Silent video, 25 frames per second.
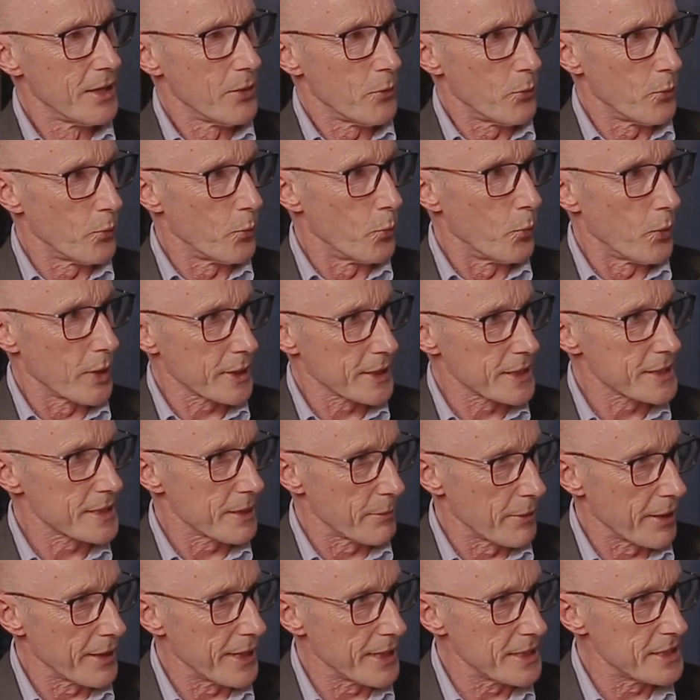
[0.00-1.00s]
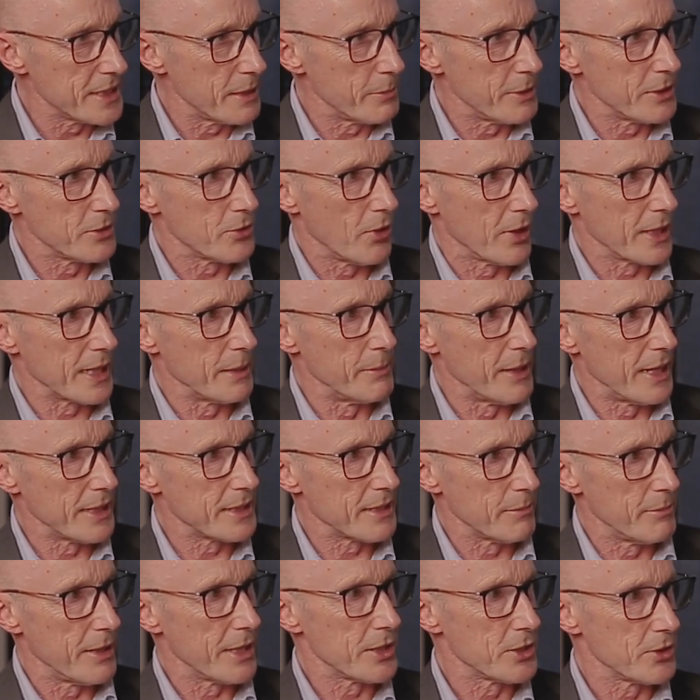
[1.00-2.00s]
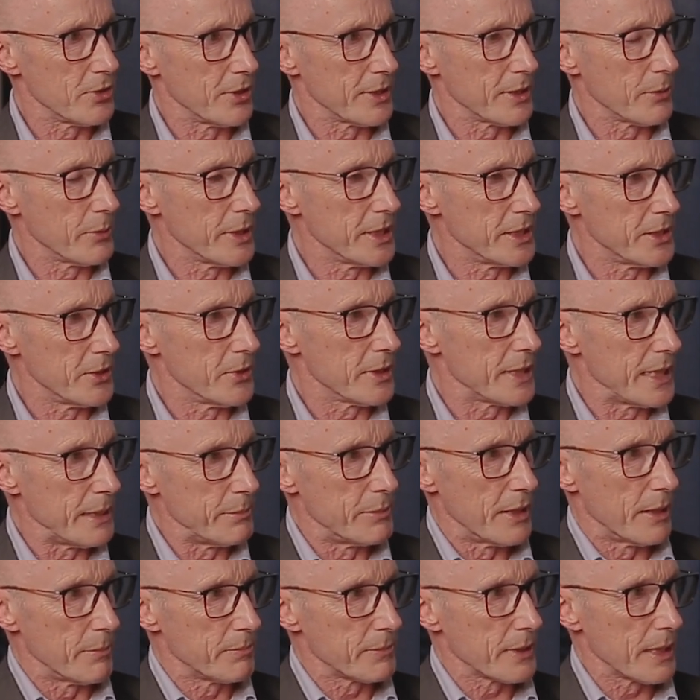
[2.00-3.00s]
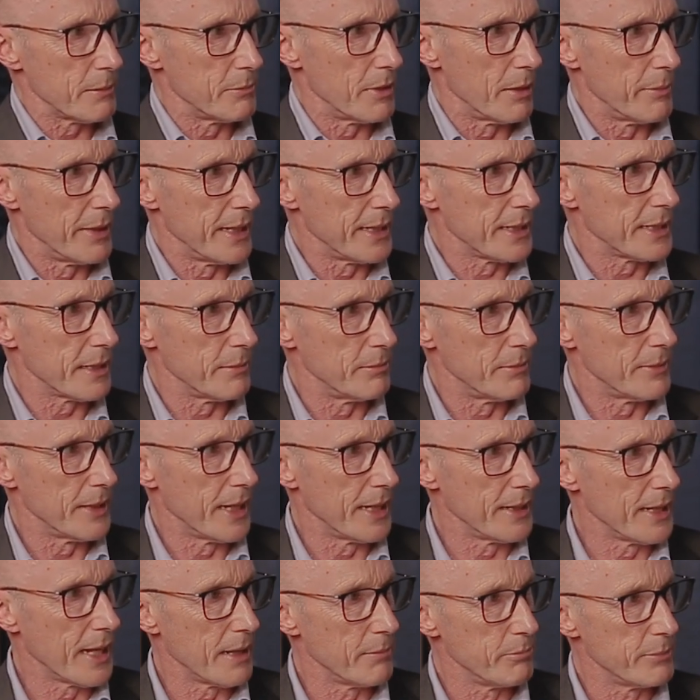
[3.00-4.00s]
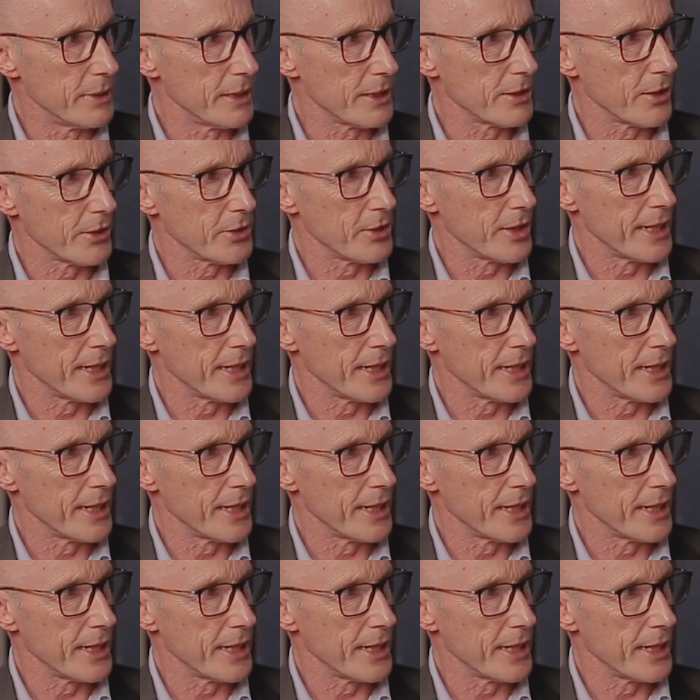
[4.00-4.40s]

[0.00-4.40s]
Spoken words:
What are some of the things you've been talking about to make sure that we do keep up the momentum and build on